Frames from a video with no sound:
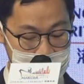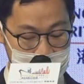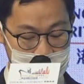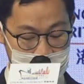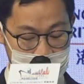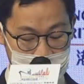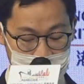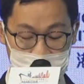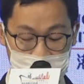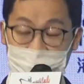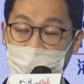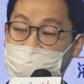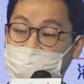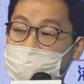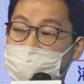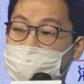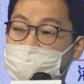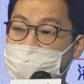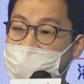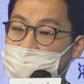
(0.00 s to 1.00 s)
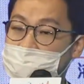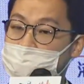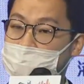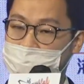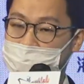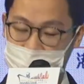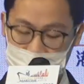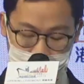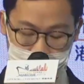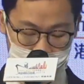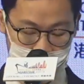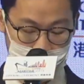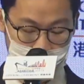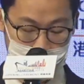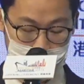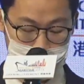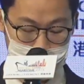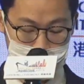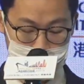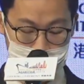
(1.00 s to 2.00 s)
International Chamber of Shipping,
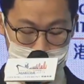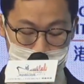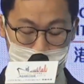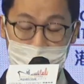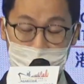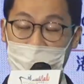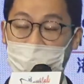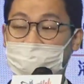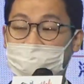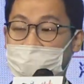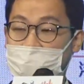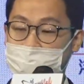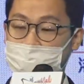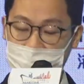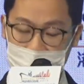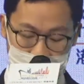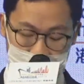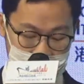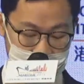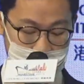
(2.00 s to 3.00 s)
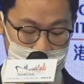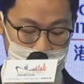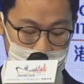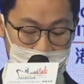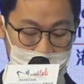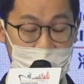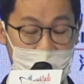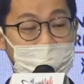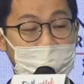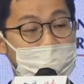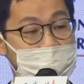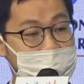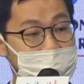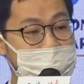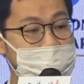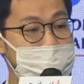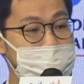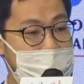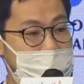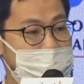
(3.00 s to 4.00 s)
Maritime London, and the
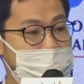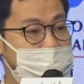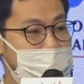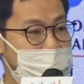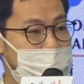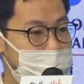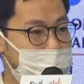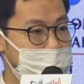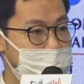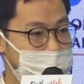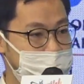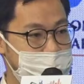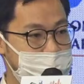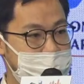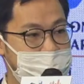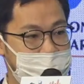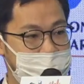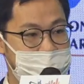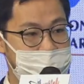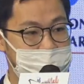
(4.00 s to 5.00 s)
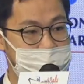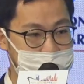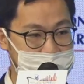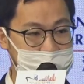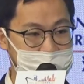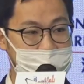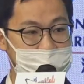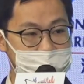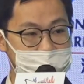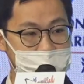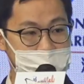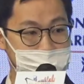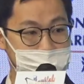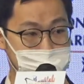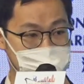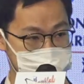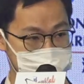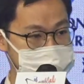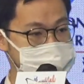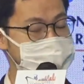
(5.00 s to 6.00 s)
London Maritime Arbitrators
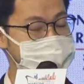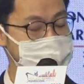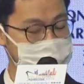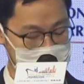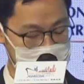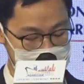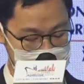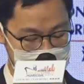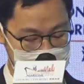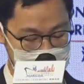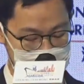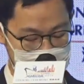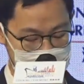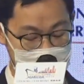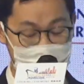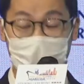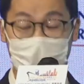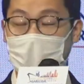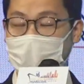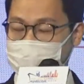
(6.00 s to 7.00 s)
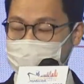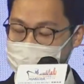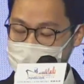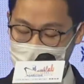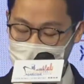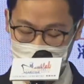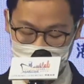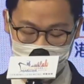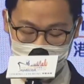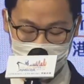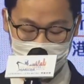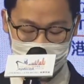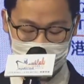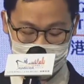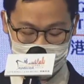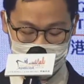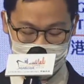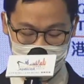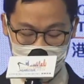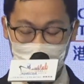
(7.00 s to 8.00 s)
Association. And last but not
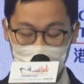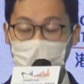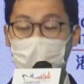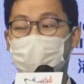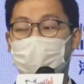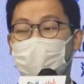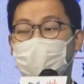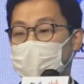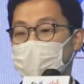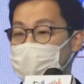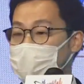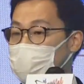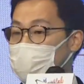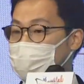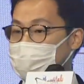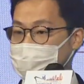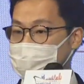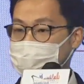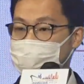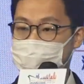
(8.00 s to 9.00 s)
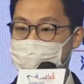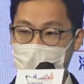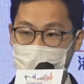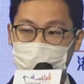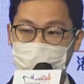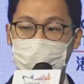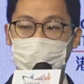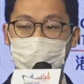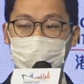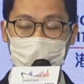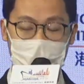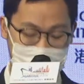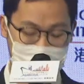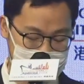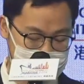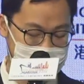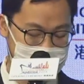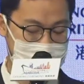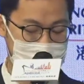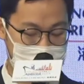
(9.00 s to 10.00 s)
least, all of our local and international
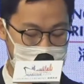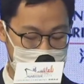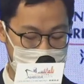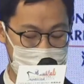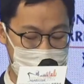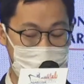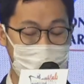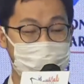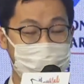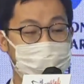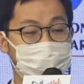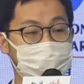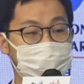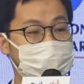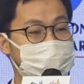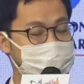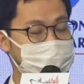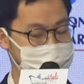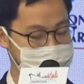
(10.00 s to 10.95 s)
activity organizers.